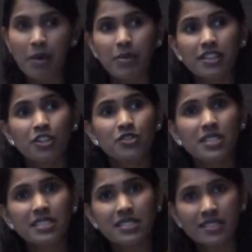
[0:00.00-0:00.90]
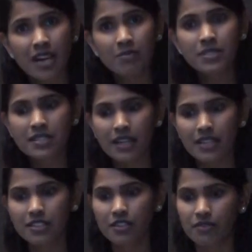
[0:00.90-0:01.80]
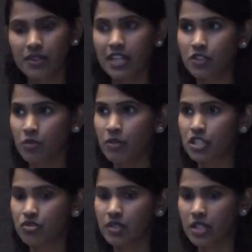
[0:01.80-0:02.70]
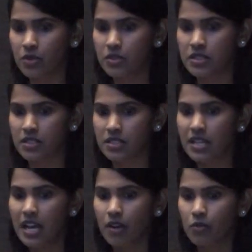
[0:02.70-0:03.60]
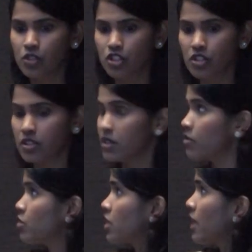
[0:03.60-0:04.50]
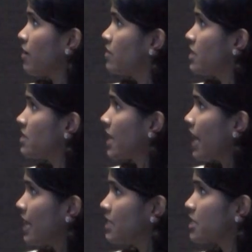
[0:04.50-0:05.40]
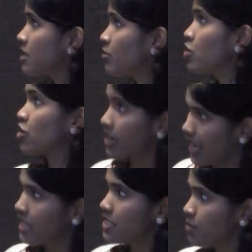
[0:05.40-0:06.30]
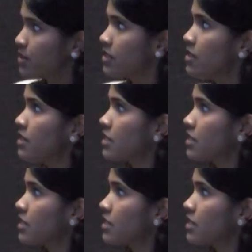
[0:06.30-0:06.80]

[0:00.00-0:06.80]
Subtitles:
But there's a subset of endometriosis which have these which are atypical.